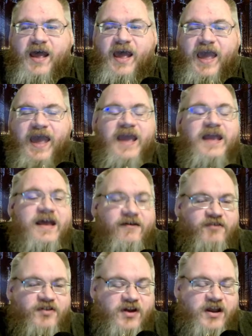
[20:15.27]
hate
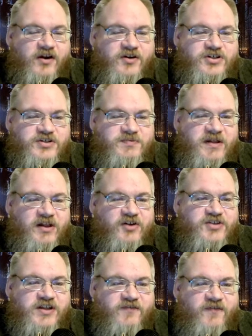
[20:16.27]
having their characters be
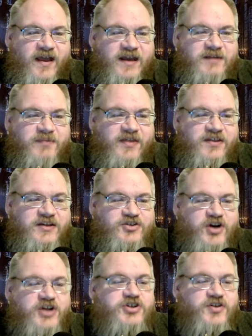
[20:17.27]
largely defined by the
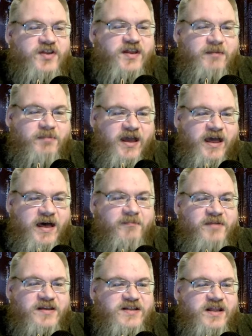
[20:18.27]
treasure that they pick up
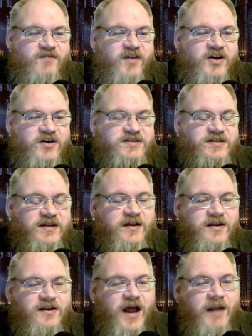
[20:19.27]
because then they figure it's
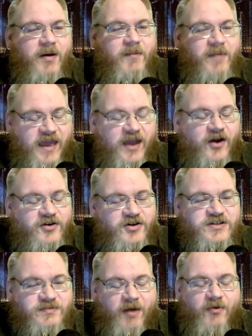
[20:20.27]
not about my character,
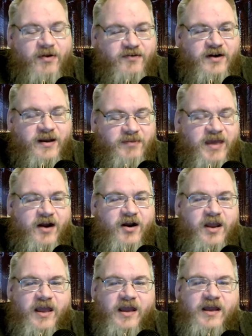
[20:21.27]
it's about whatever I'm
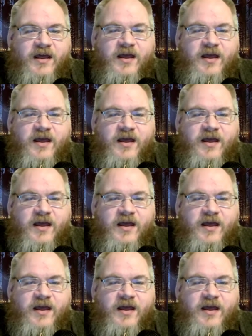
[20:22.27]
carrying.